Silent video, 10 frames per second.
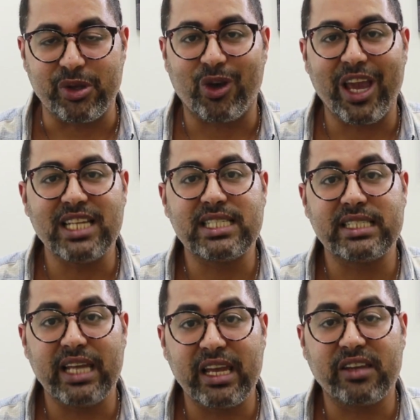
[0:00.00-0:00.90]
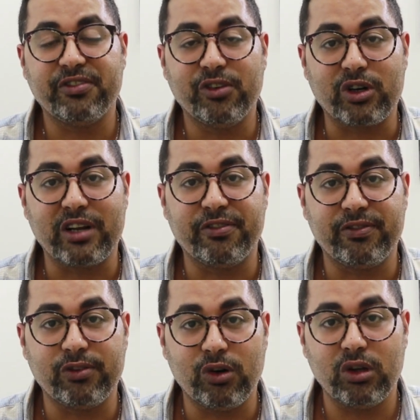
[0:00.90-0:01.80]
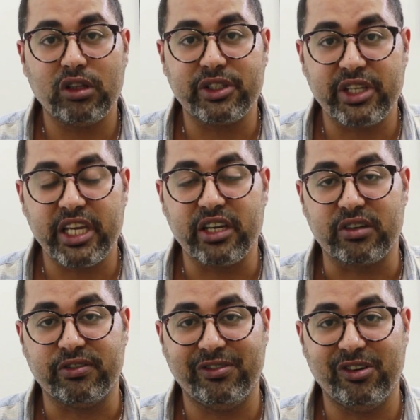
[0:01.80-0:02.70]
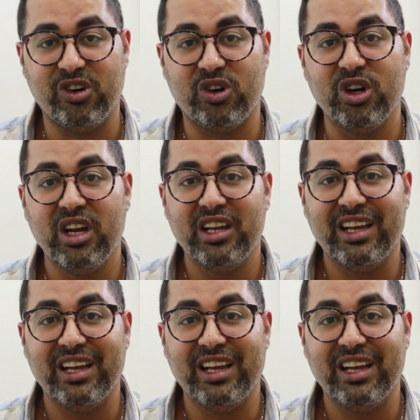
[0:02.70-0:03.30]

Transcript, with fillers: You can stay for a full year, for